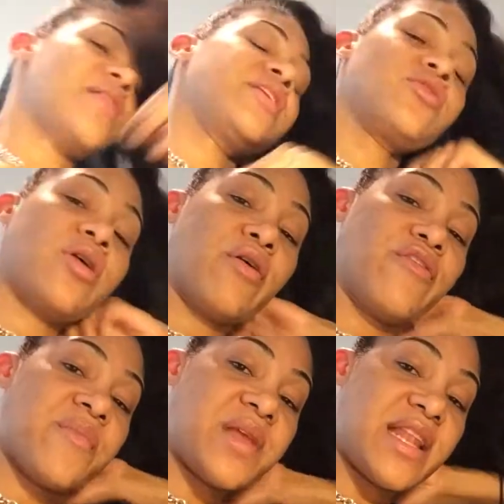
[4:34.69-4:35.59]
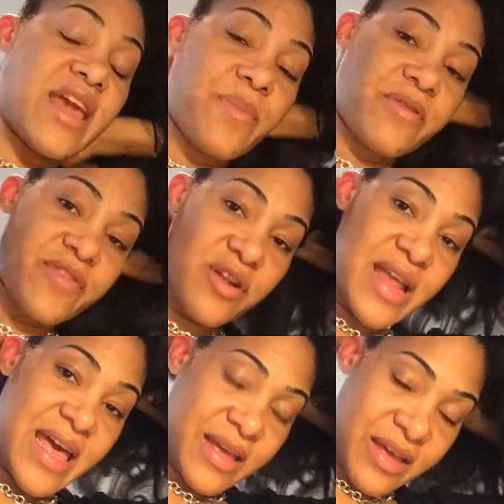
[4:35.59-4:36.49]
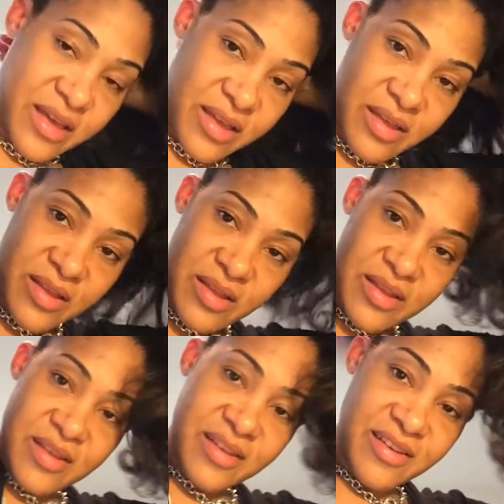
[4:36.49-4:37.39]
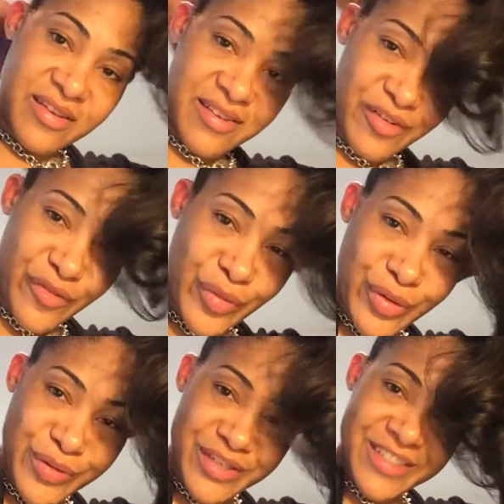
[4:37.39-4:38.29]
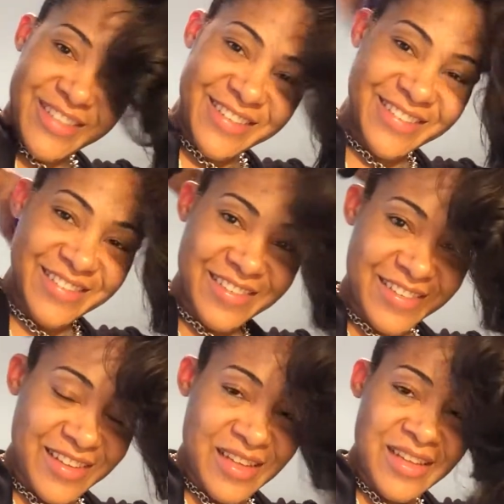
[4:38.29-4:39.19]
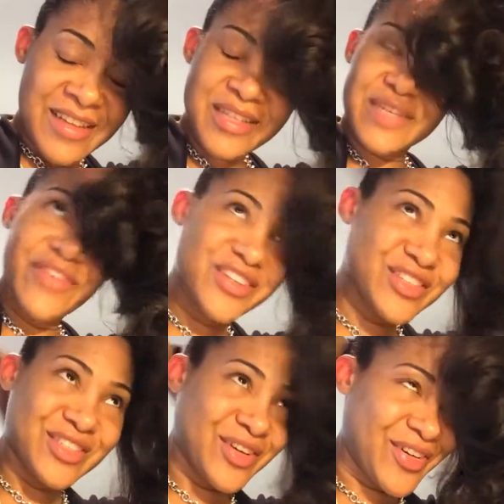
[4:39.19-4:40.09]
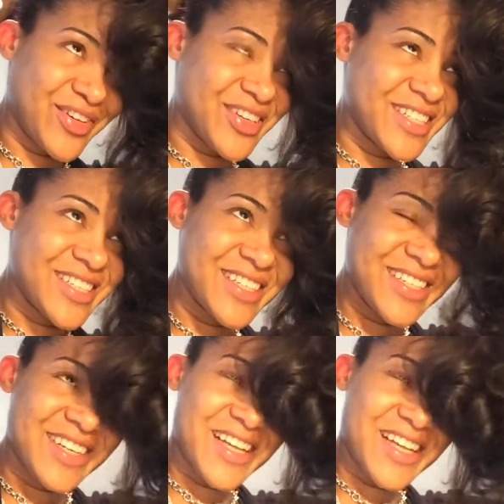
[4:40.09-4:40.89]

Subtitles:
And then you'll go from the nape of your neck forward. This feels so good.